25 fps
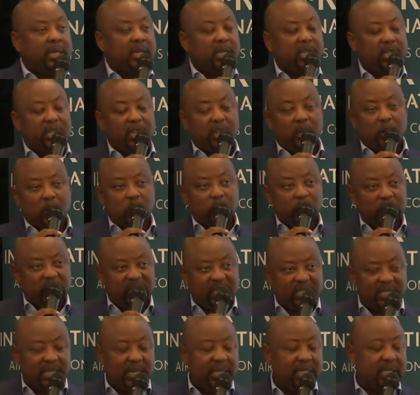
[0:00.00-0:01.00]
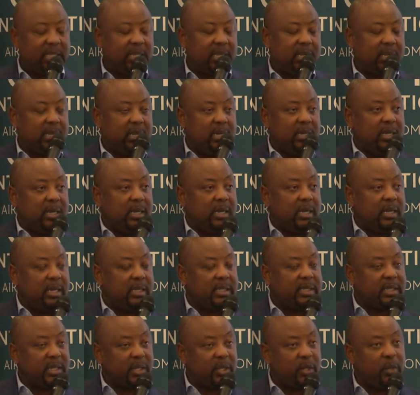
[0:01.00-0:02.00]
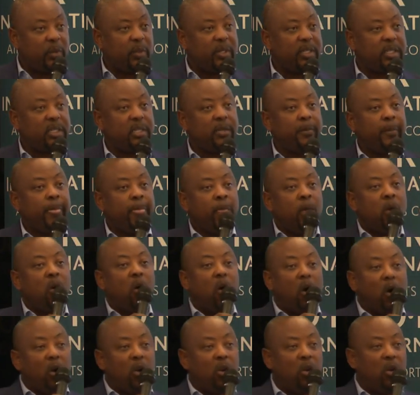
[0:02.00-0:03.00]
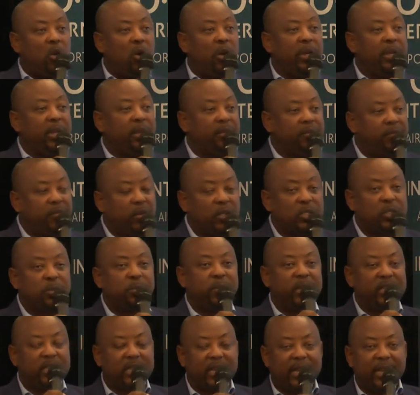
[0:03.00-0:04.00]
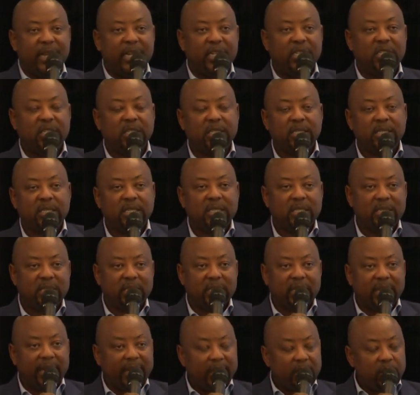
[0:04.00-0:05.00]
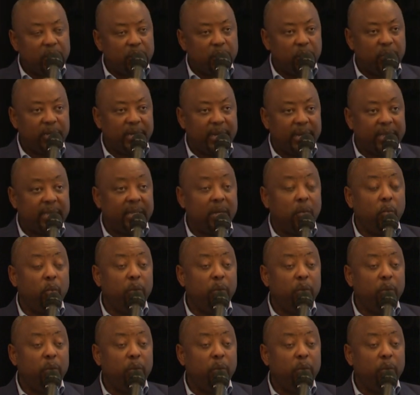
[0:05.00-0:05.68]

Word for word: it includes State uh, Security, all law enforcement agencies get together.